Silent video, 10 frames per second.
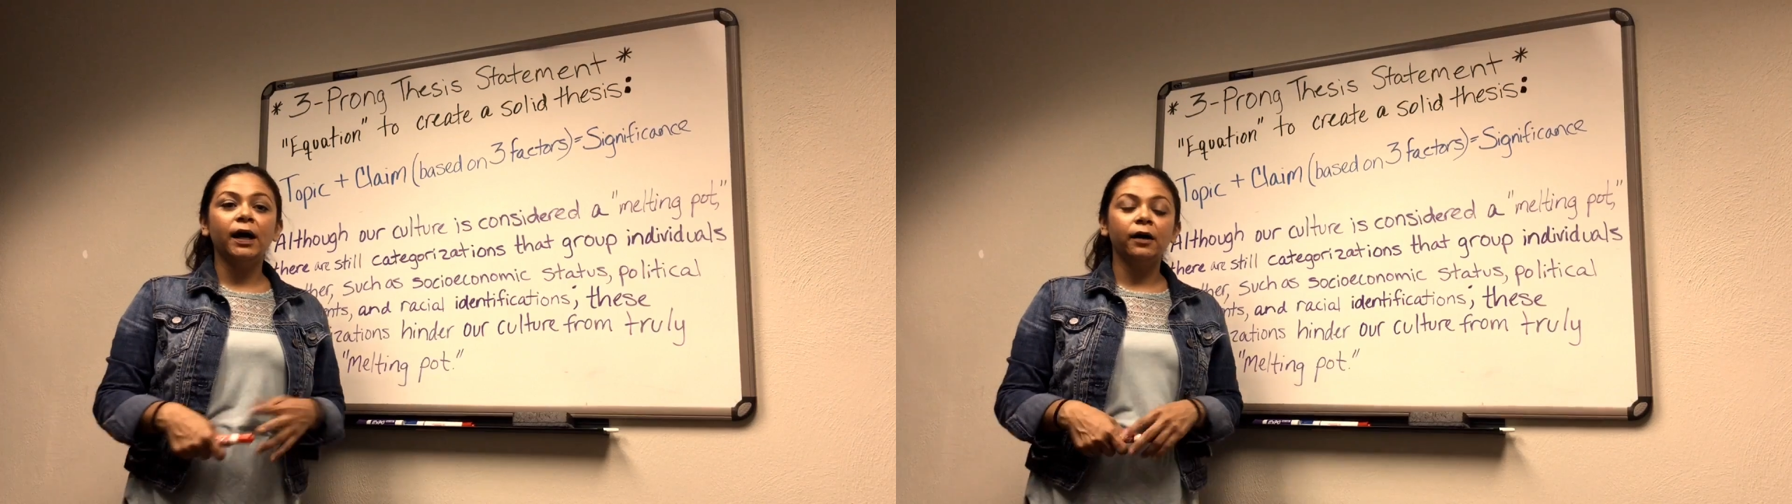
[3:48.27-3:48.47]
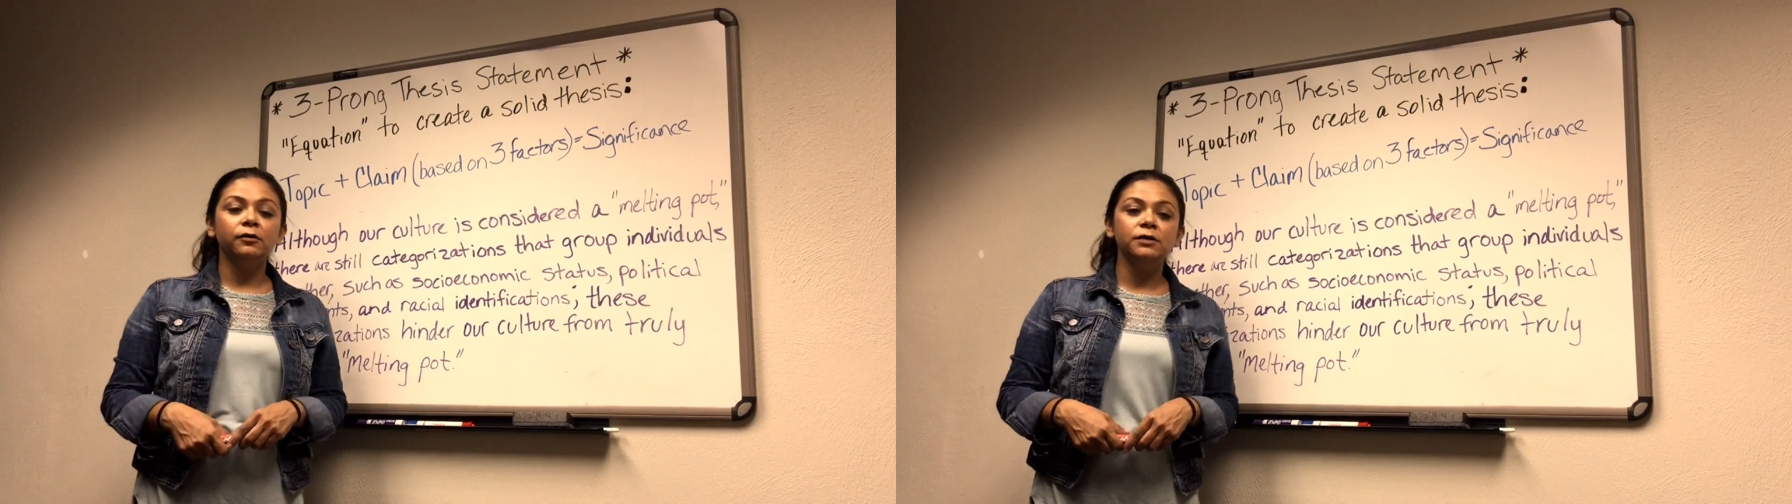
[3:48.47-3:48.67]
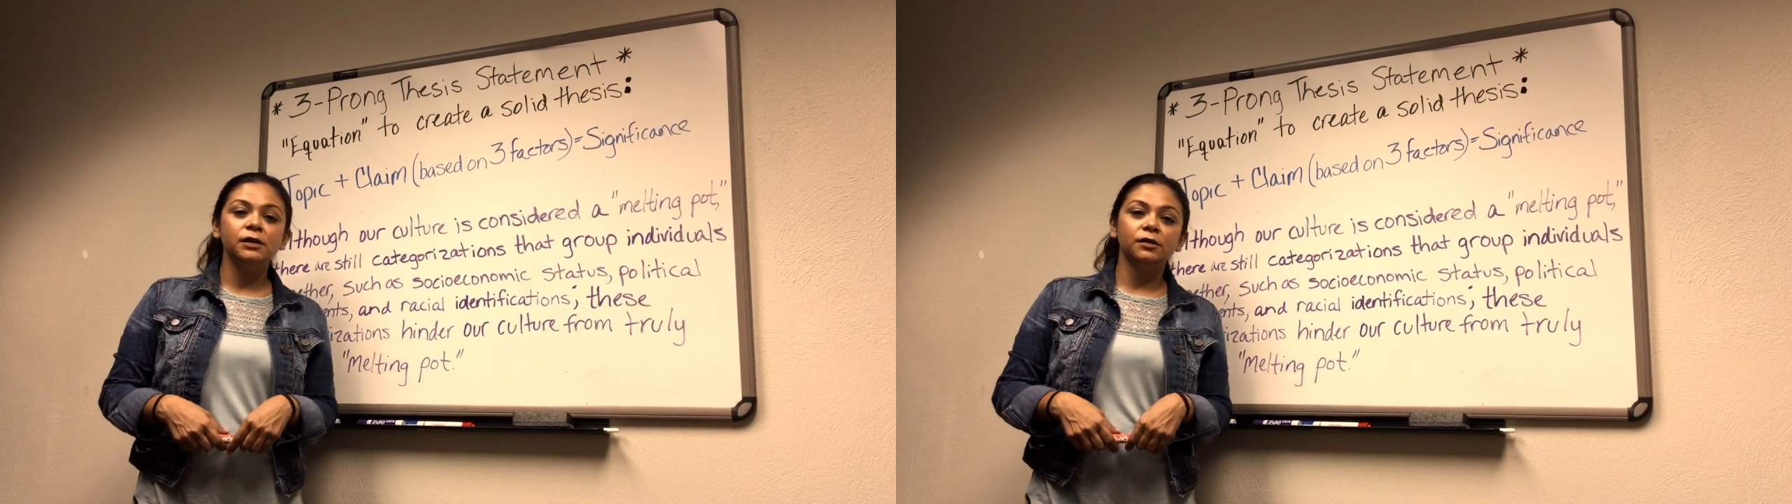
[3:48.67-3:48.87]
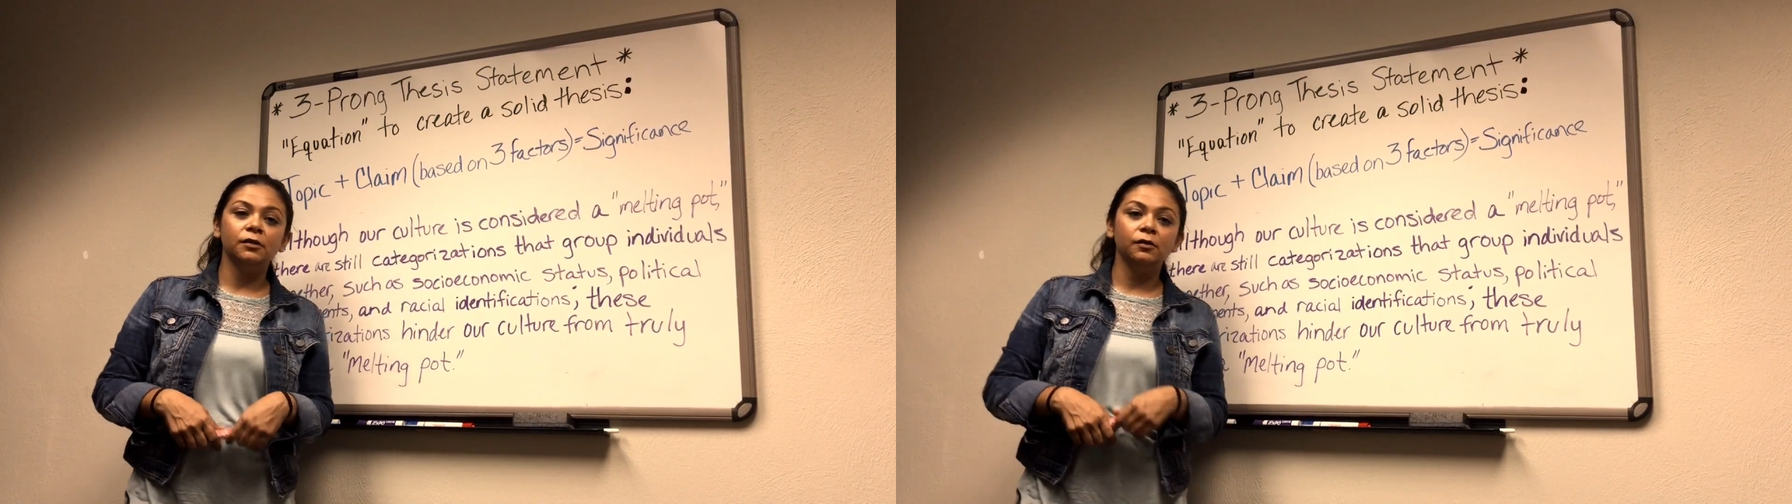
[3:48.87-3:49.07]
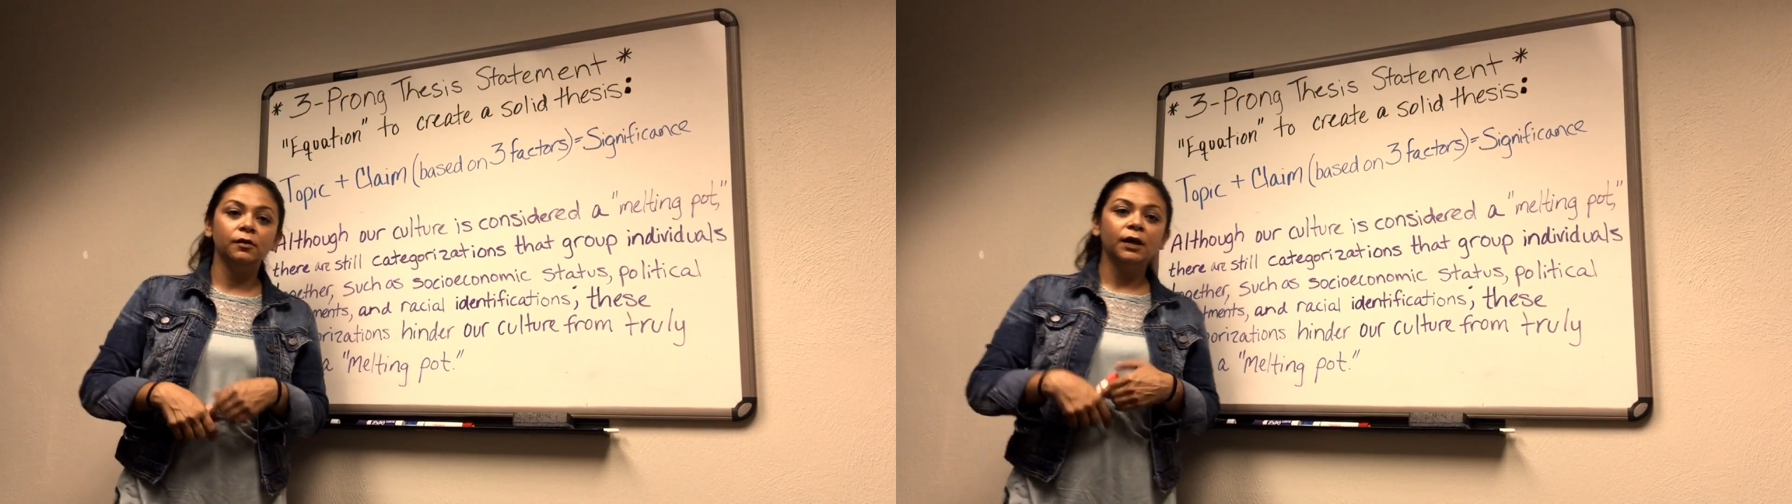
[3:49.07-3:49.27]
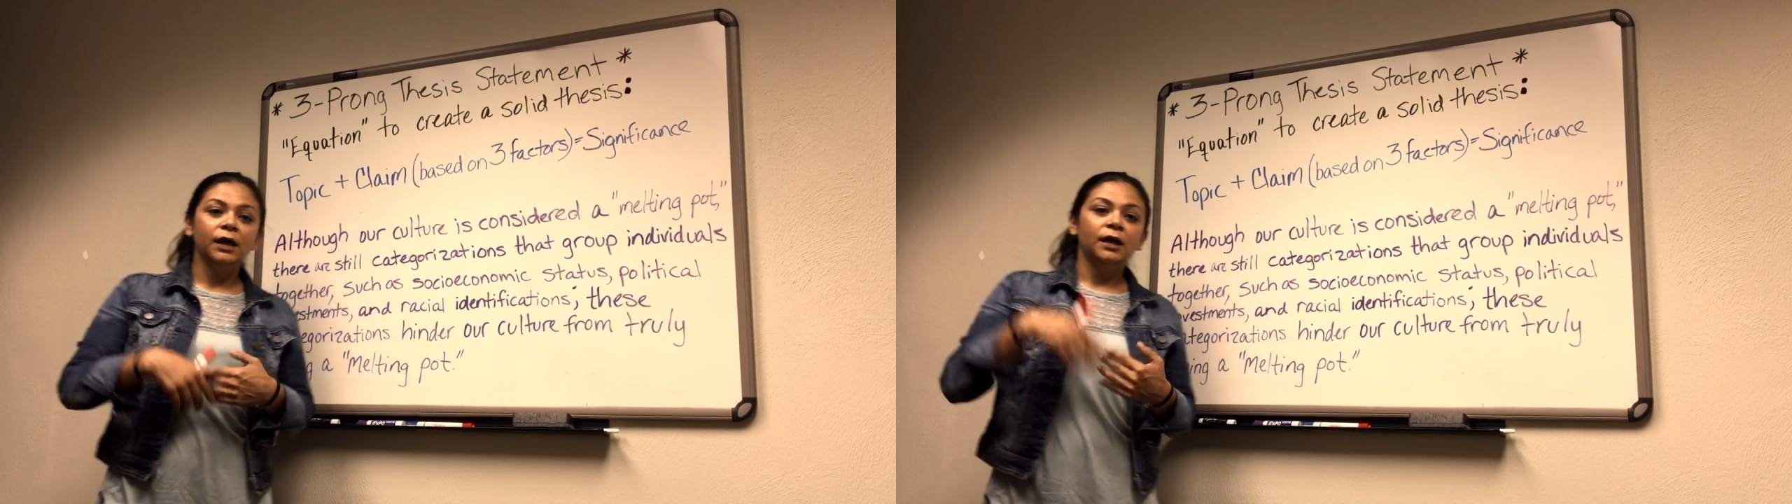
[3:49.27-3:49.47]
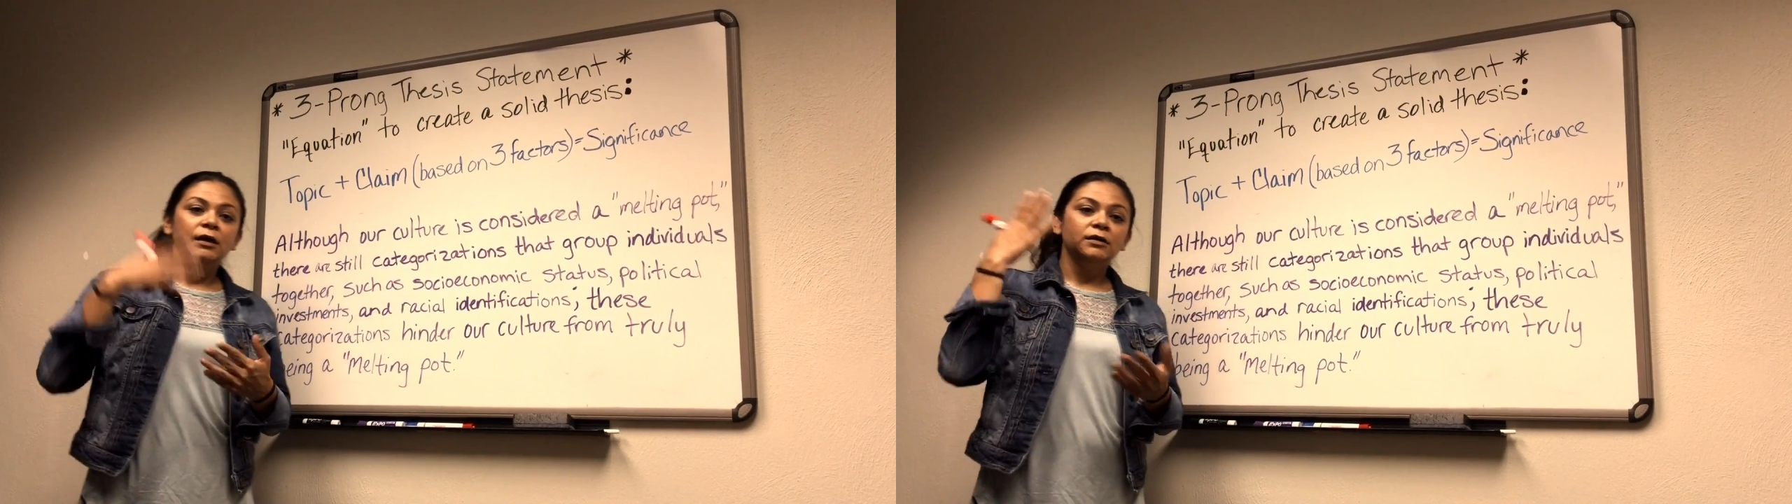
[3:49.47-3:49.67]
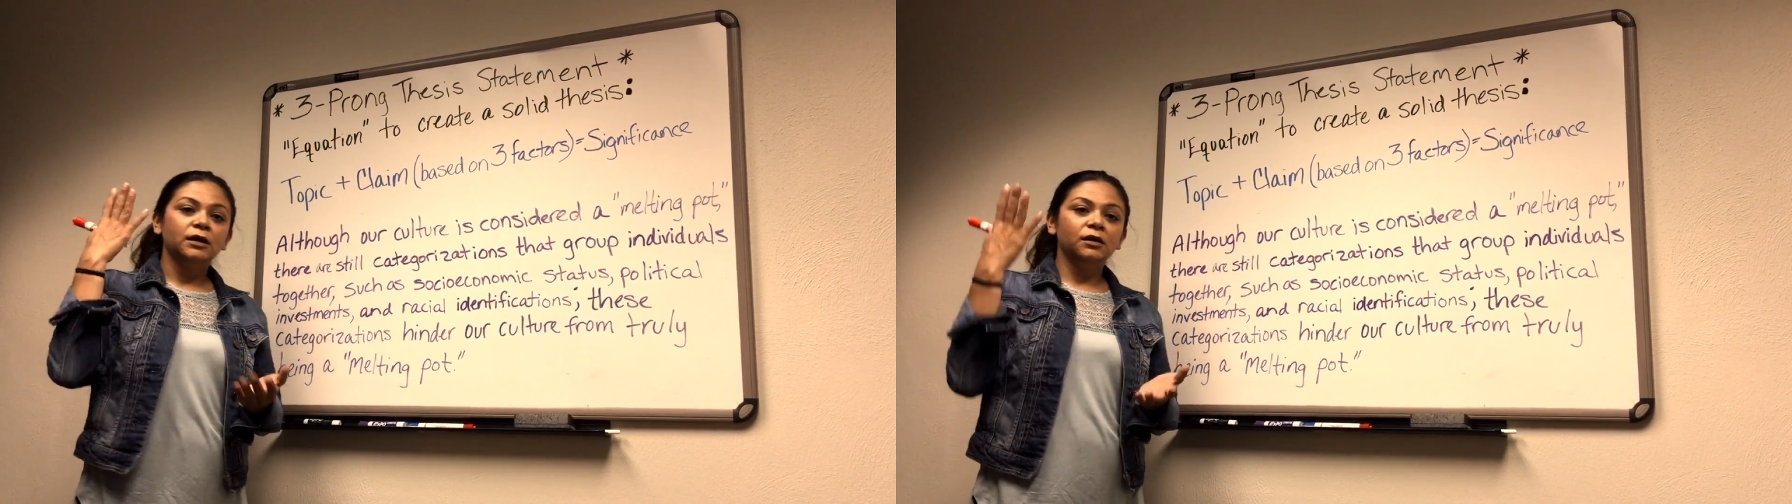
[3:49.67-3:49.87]
how to
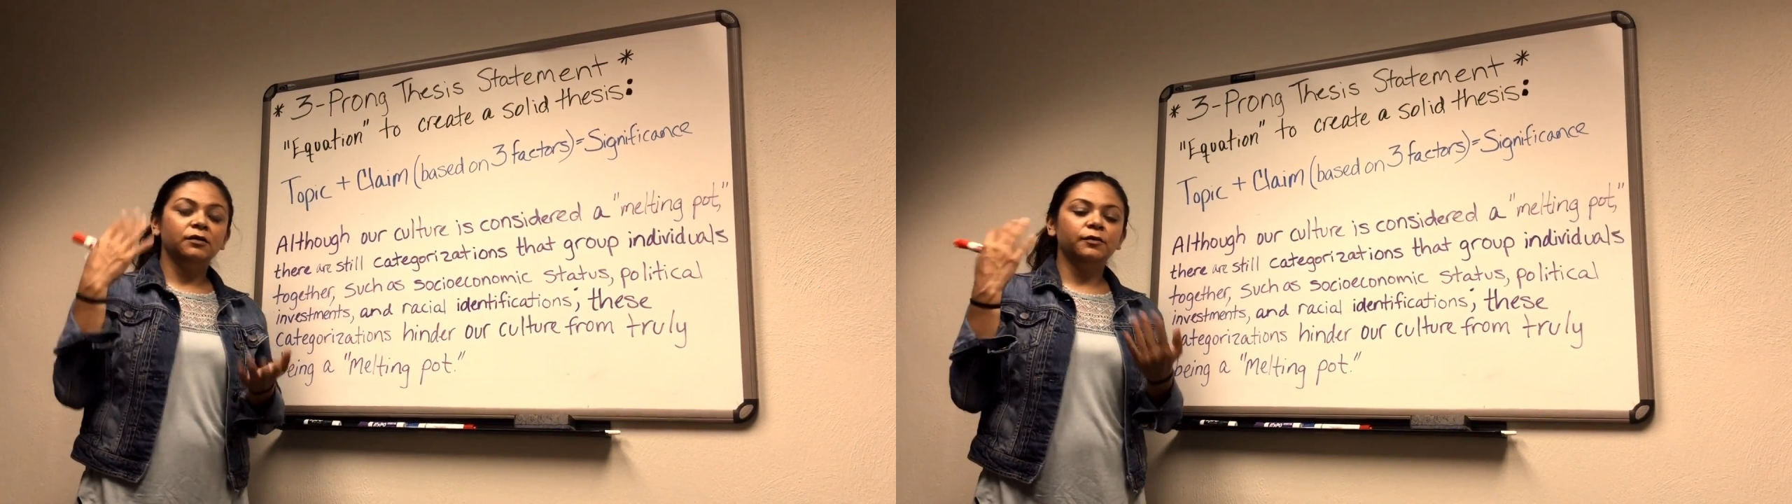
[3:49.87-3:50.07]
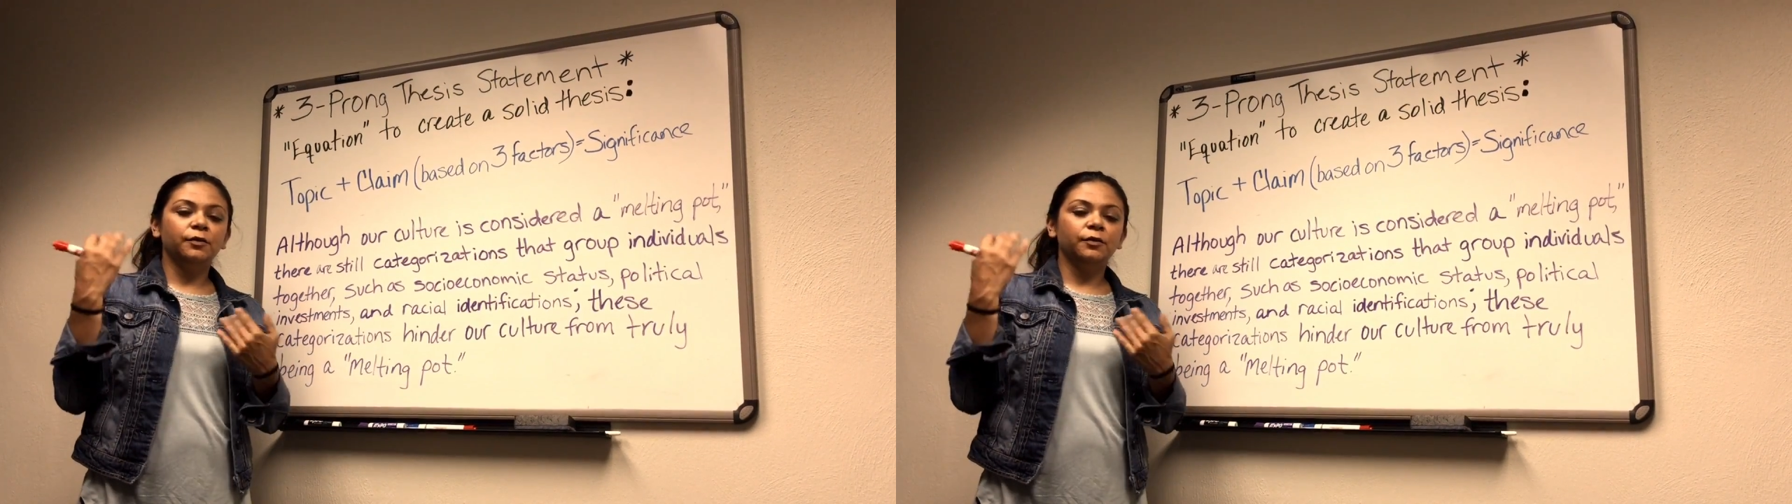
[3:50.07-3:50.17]
kind of